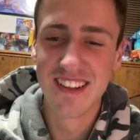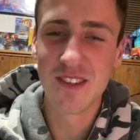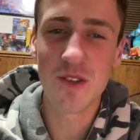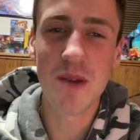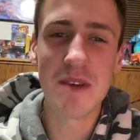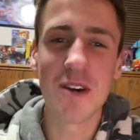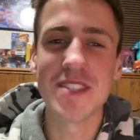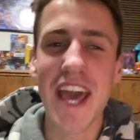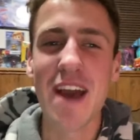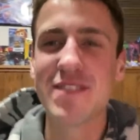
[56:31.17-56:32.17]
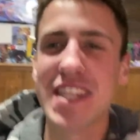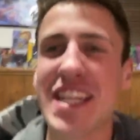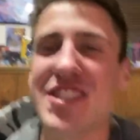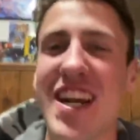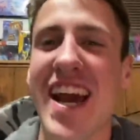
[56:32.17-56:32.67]
Don't give me those F's in
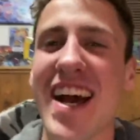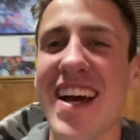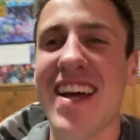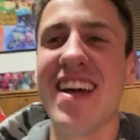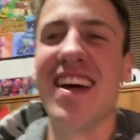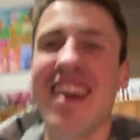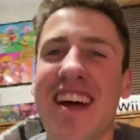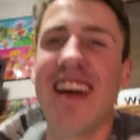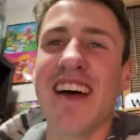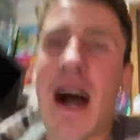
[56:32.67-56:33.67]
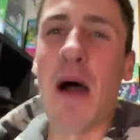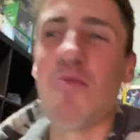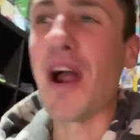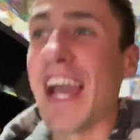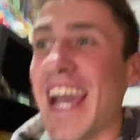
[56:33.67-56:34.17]
the chat. I'm
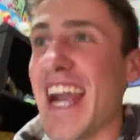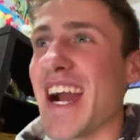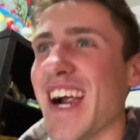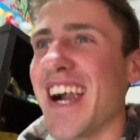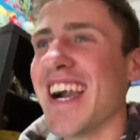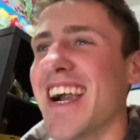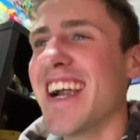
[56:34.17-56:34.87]
right here.